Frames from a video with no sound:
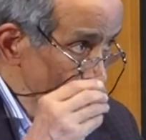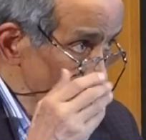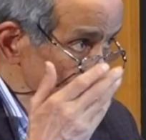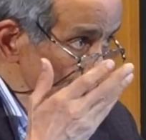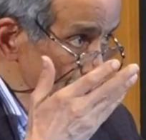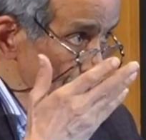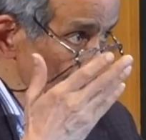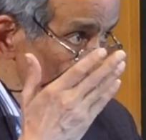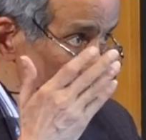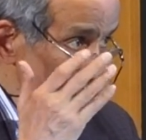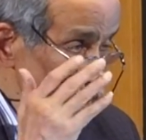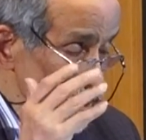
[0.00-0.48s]
which
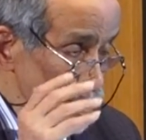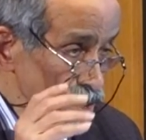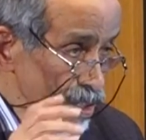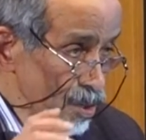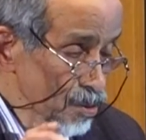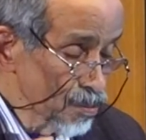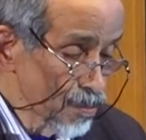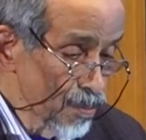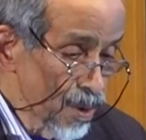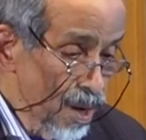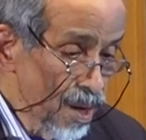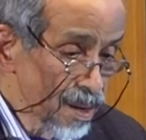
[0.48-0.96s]
was held at
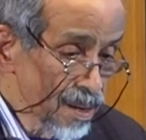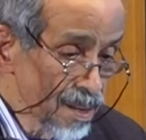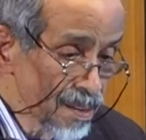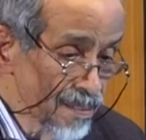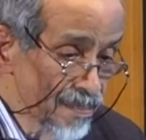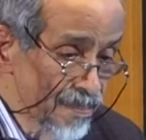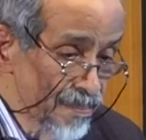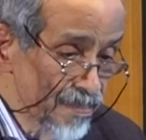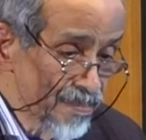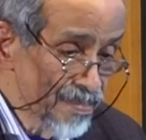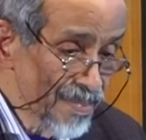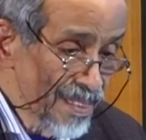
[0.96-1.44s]
South Block
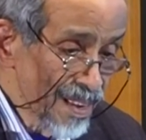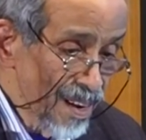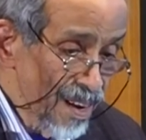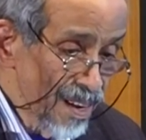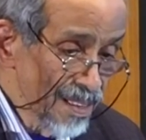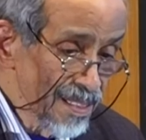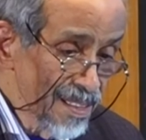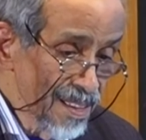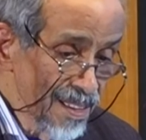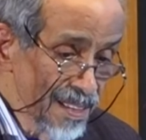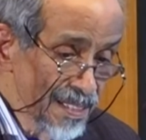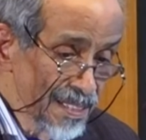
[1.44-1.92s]

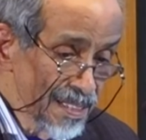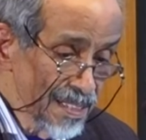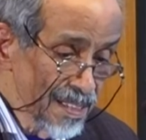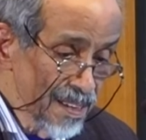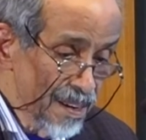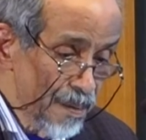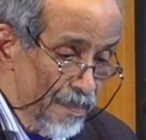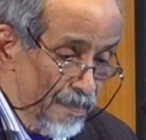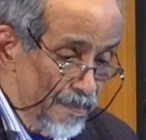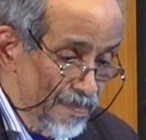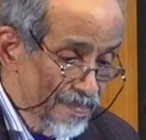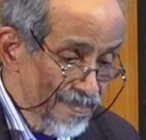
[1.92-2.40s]
on the
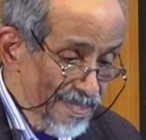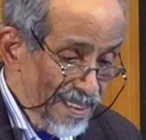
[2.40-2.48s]
LCA,